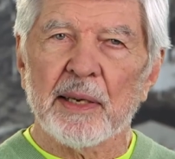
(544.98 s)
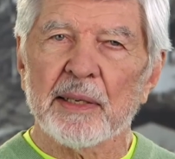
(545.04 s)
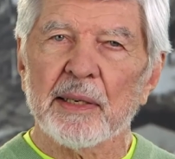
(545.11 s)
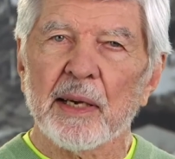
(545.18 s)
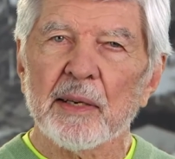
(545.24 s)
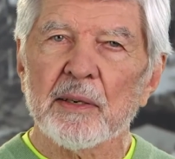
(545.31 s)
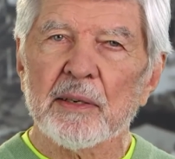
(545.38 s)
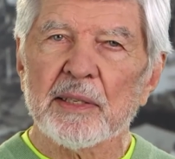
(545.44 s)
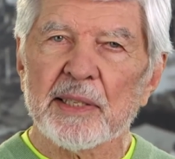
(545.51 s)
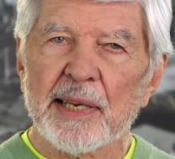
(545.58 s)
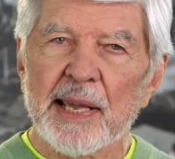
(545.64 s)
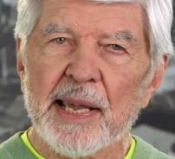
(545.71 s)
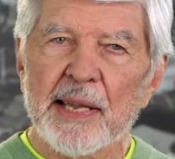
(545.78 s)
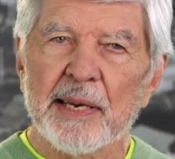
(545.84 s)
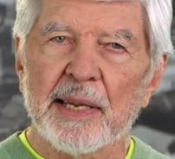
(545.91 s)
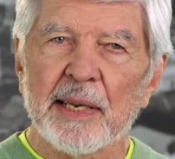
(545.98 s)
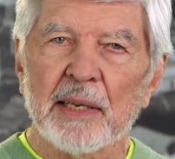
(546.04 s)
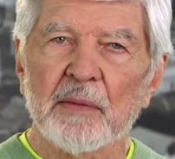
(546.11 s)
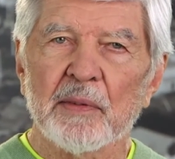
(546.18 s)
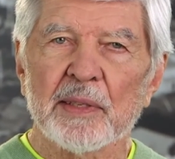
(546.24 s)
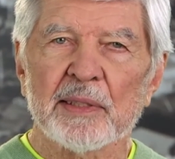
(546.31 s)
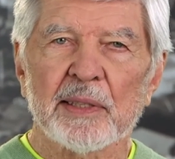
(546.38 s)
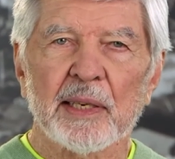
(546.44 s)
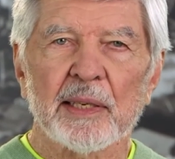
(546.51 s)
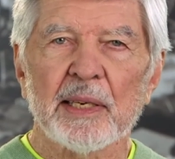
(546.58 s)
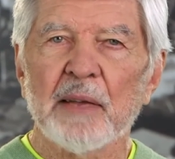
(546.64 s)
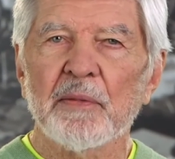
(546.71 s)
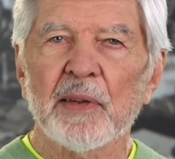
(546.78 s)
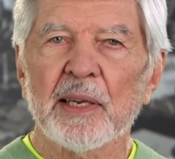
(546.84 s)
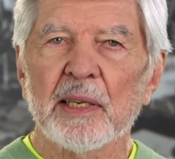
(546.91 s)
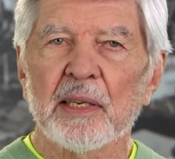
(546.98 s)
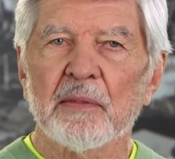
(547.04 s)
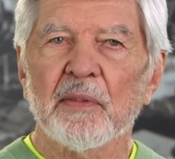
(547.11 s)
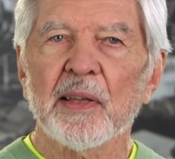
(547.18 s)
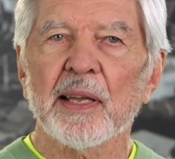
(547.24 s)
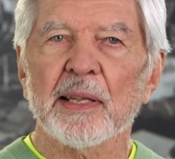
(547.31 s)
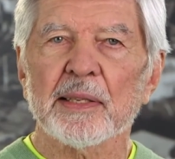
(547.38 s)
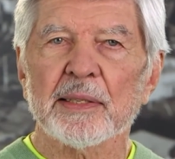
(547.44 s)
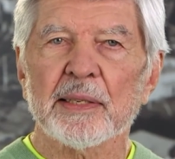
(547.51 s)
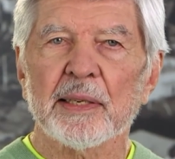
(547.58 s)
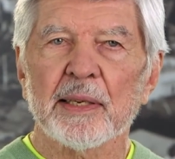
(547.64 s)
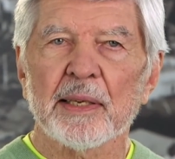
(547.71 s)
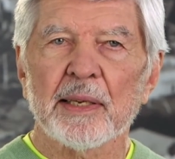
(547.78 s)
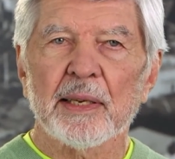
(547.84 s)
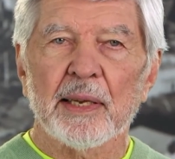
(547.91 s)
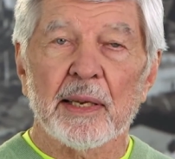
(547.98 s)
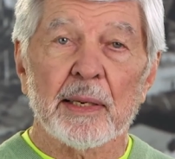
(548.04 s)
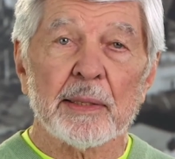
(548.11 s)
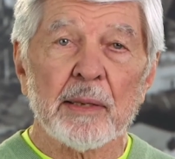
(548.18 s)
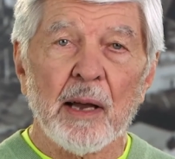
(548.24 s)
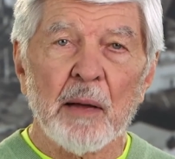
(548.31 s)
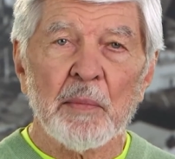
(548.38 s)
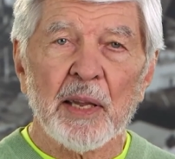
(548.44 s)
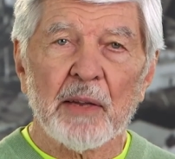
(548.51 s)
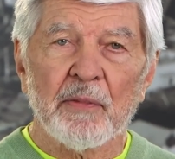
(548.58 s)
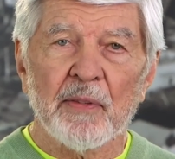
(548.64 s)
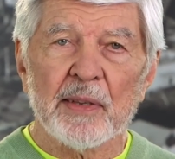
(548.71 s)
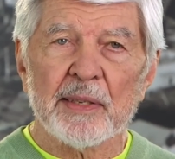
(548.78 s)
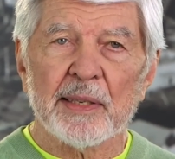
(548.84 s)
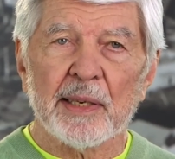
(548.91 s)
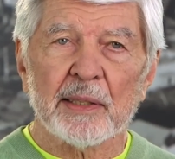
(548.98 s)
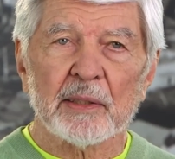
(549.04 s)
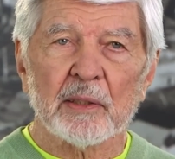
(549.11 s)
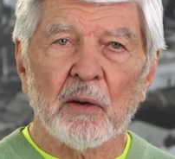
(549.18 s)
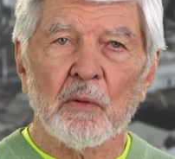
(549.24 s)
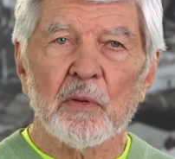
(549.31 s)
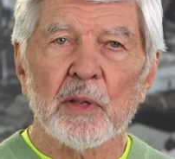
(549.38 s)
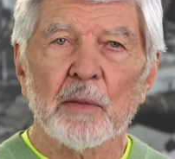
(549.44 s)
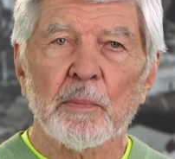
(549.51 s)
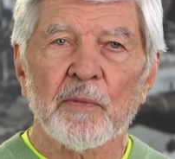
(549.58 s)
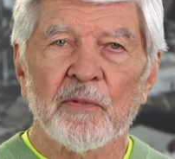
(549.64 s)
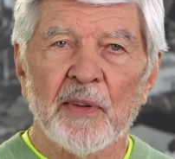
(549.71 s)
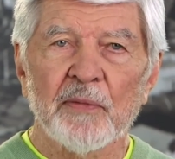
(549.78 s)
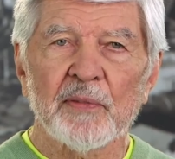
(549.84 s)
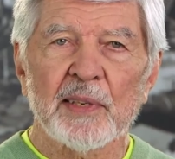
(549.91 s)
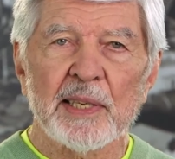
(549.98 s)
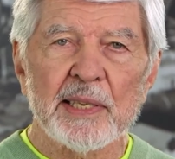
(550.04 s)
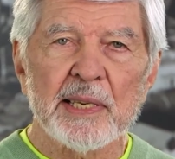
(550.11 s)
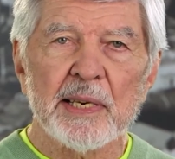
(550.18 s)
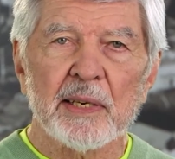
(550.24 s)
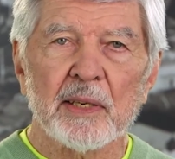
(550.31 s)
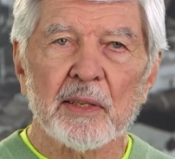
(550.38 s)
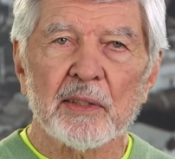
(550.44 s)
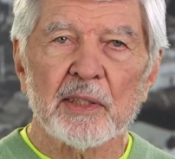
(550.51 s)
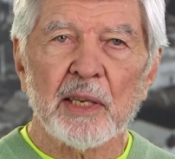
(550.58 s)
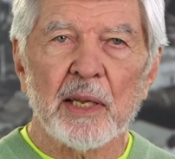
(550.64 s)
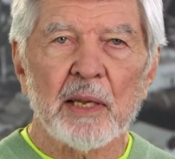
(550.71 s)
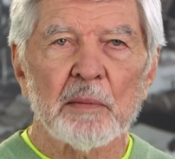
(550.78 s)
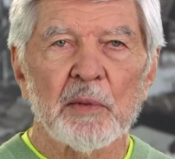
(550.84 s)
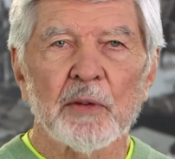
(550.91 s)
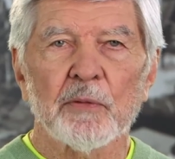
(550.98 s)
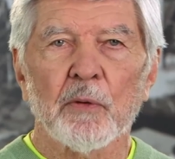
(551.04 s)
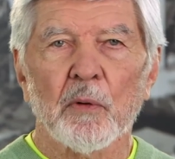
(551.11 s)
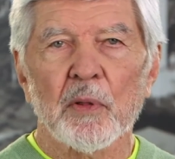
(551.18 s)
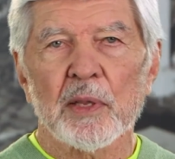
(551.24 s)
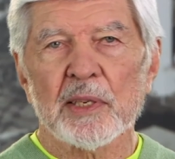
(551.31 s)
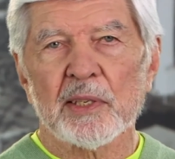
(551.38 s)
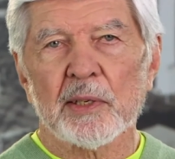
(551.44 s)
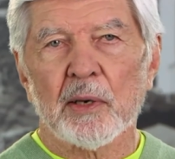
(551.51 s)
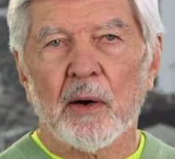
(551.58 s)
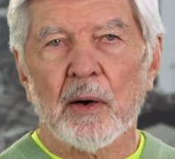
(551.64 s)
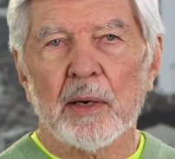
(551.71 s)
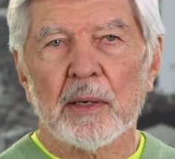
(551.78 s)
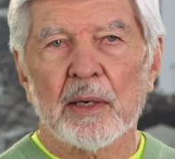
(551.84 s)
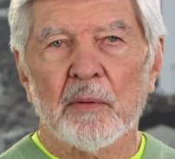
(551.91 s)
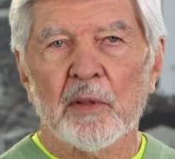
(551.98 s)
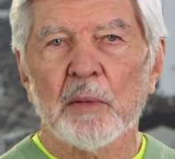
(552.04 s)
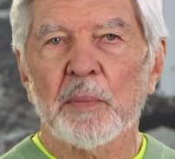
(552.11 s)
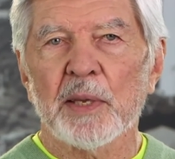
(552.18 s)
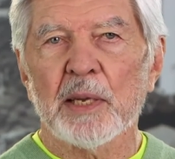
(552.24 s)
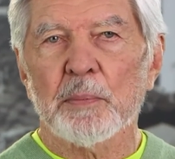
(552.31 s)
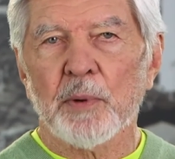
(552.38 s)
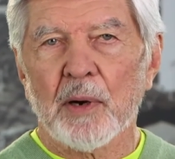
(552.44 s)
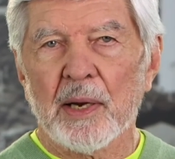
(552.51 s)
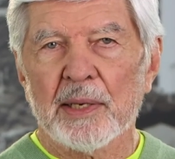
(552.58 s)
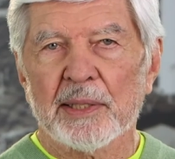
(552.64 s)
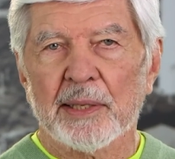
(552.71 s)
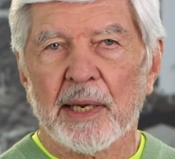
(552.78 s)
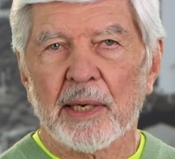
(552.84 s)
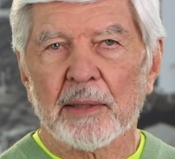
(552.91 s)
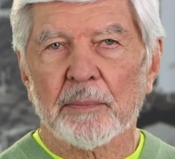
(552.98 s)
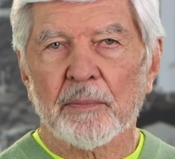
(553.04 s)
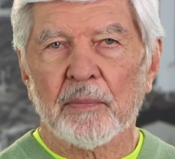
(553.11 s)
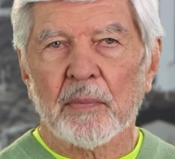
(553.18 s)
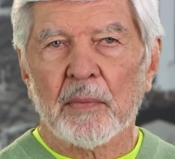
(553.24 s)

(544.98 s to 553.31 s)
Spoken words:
an understanding of the significant events in atomic physics over the 50 years before the start of the B project.